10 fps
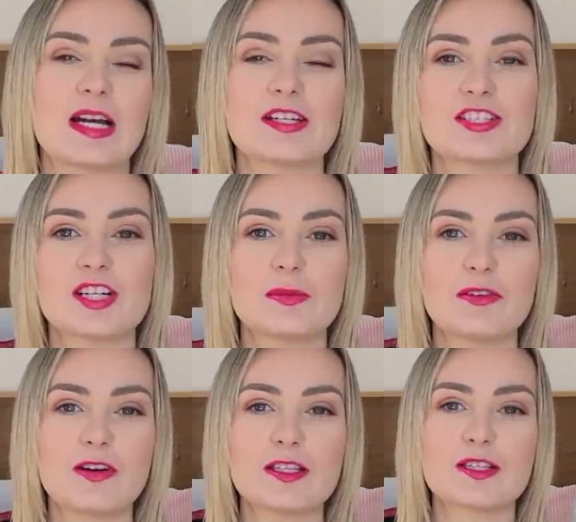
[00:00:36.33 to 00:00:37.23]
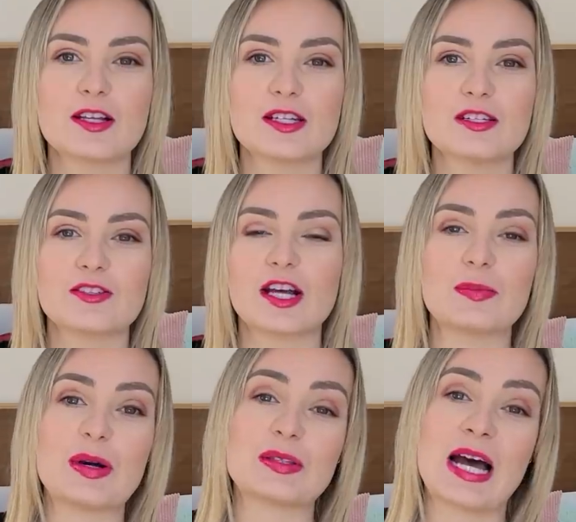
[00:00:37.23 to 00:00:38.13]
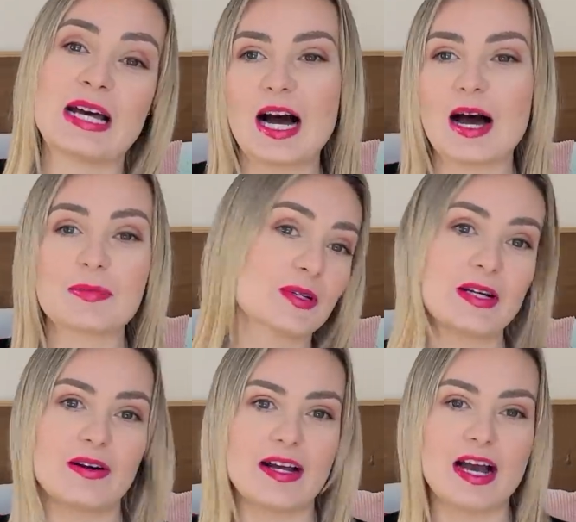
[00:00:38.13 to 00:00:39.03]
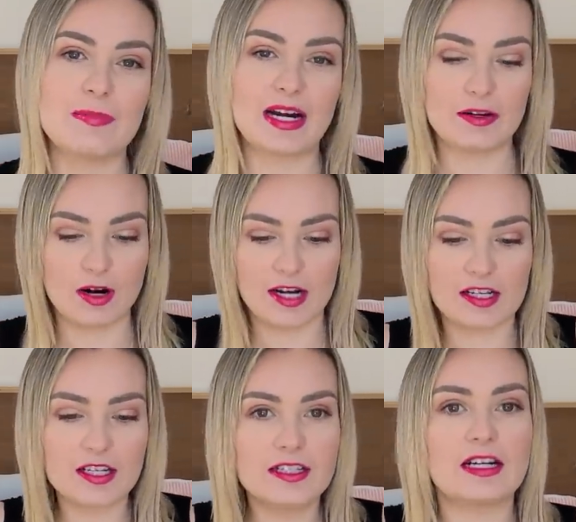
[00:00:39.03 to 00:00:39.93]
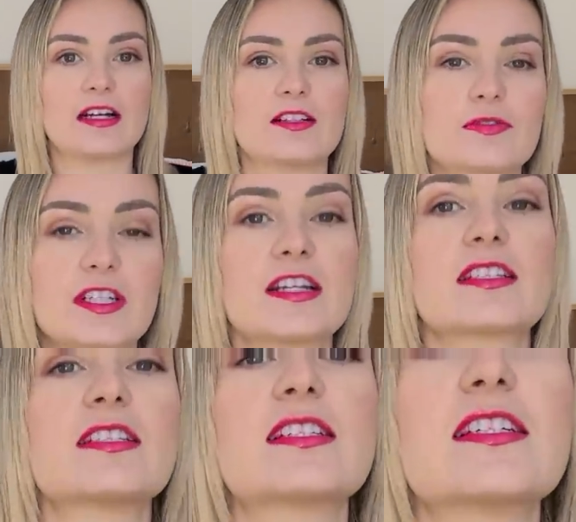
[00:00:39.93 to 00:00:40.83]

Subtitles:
I should tell my friends on the internet about that. So here I am, and ironically, I don't know if you guys can see